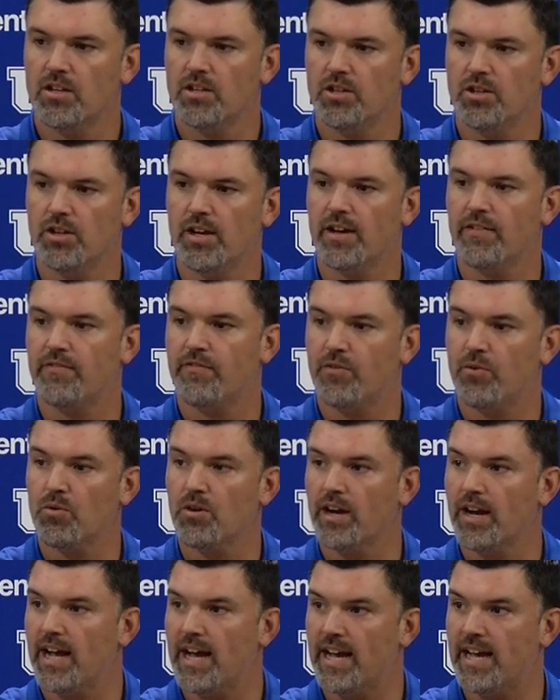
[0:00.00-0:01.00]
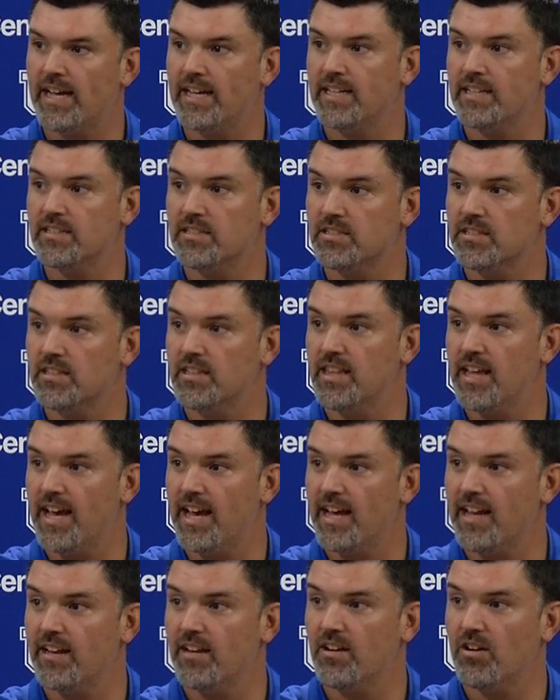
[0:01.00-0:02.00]
you got four guys
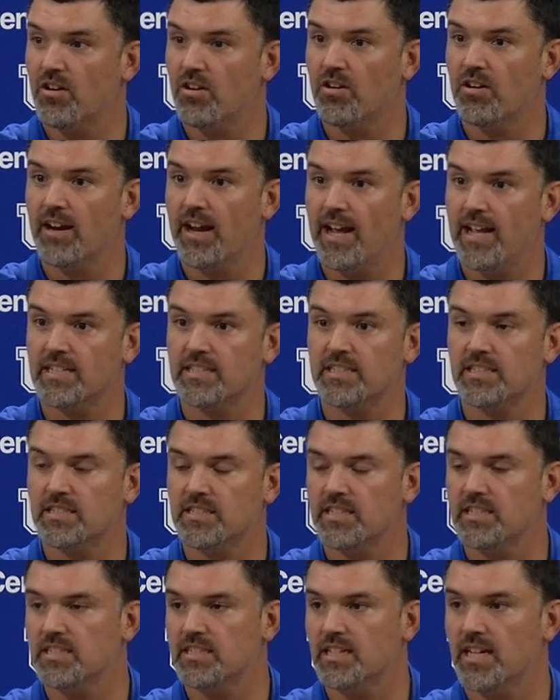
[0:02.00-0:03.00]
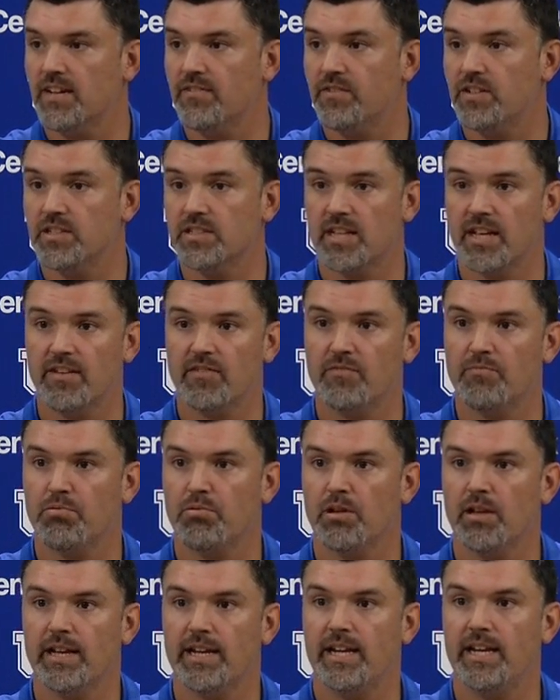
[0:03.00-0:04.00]
that are SEC safeties. They've
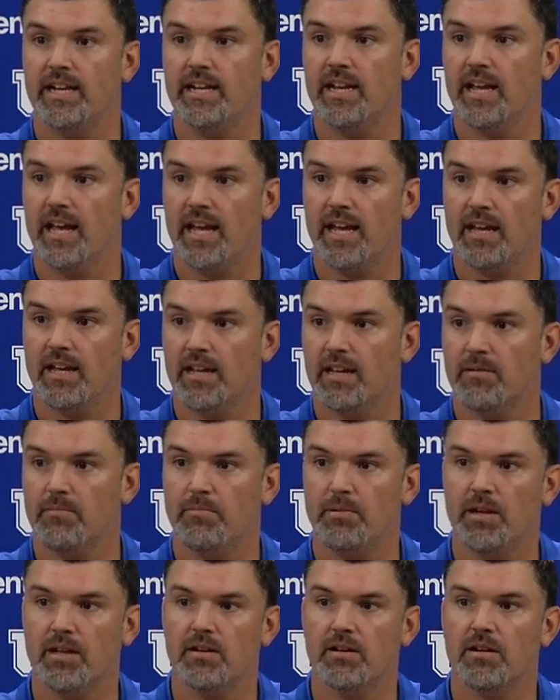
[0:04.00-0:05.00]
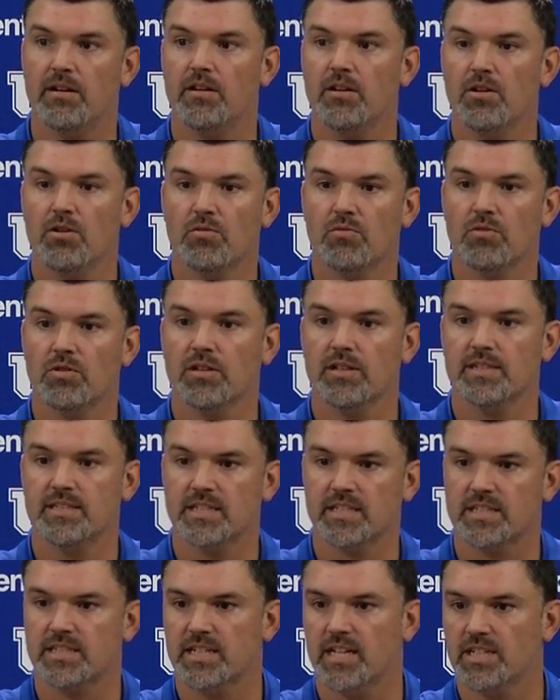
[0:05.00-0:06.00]
played and been really
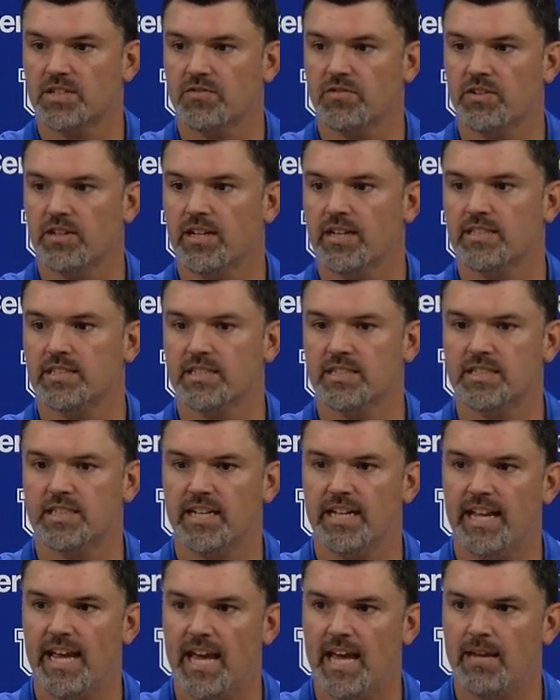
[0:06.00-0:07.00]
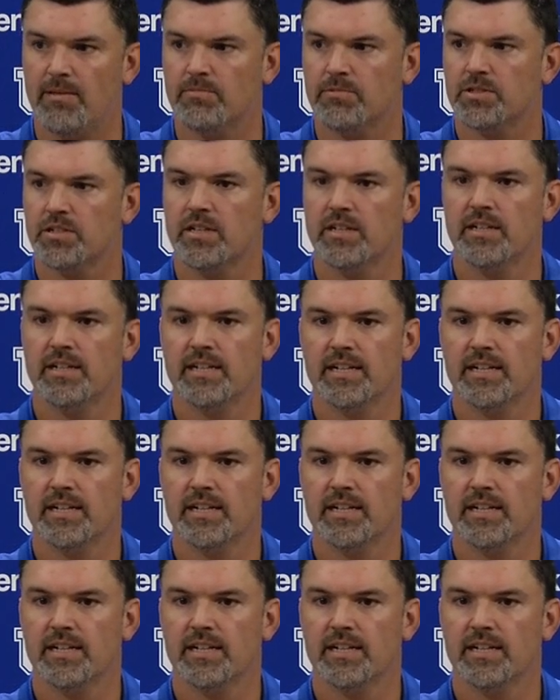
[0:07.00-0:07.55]
successful in SEC games.